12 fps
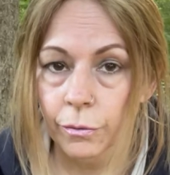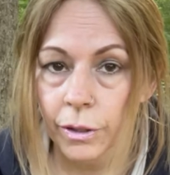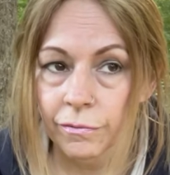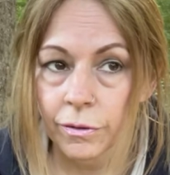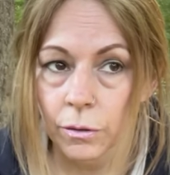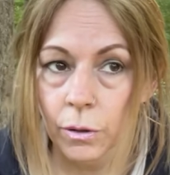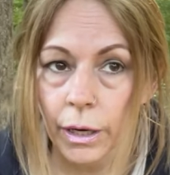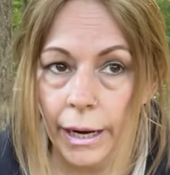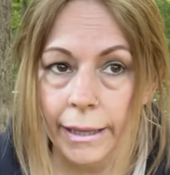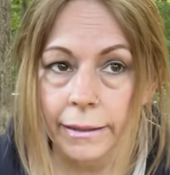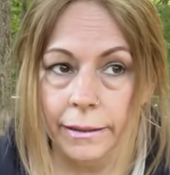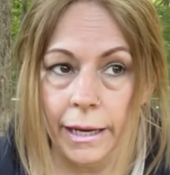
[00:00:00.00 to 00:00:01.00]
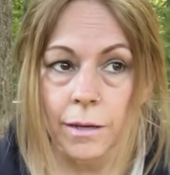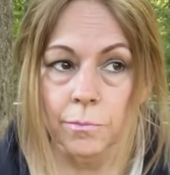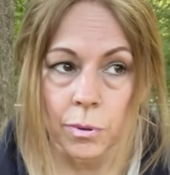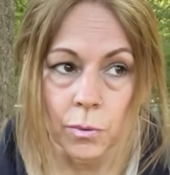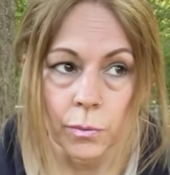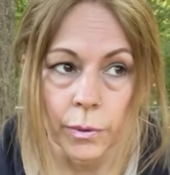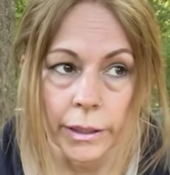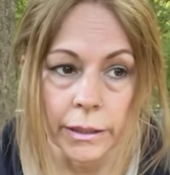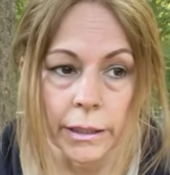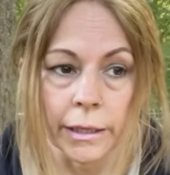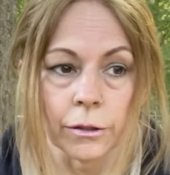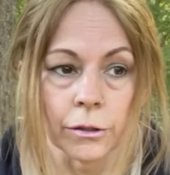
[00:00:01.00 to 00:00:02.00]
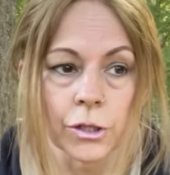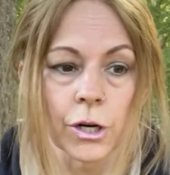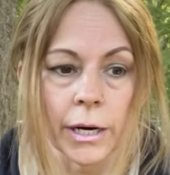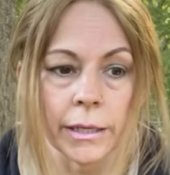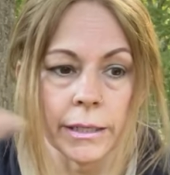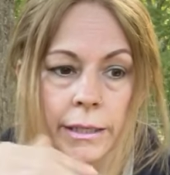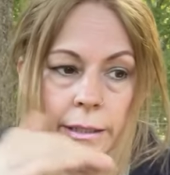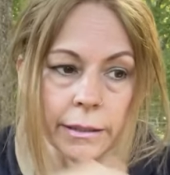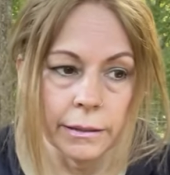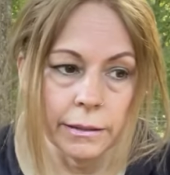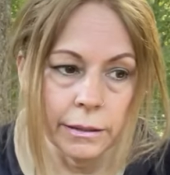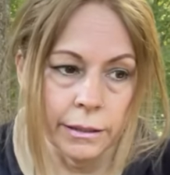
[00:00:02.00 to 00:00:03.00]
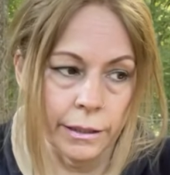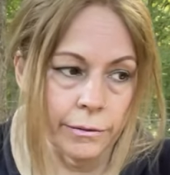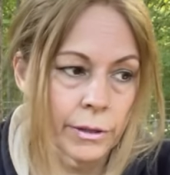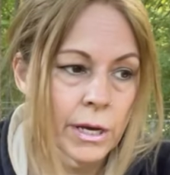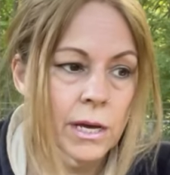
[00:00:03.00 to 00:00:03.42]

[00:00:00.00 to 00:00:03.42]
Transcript: If you are at that point and you're trying to get, you know,